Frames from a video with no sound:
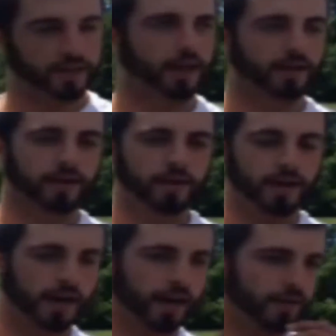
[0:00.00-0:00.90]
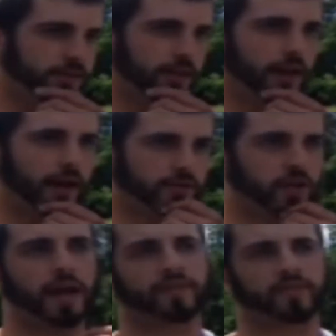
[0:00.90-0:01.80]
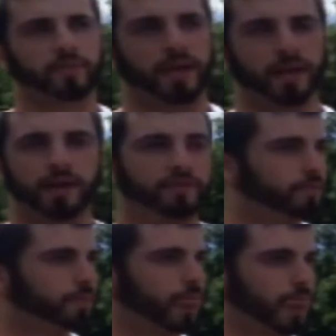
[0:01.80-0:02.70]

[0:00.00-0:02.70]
uh, which I did. Uh, they said that I was going to have to be.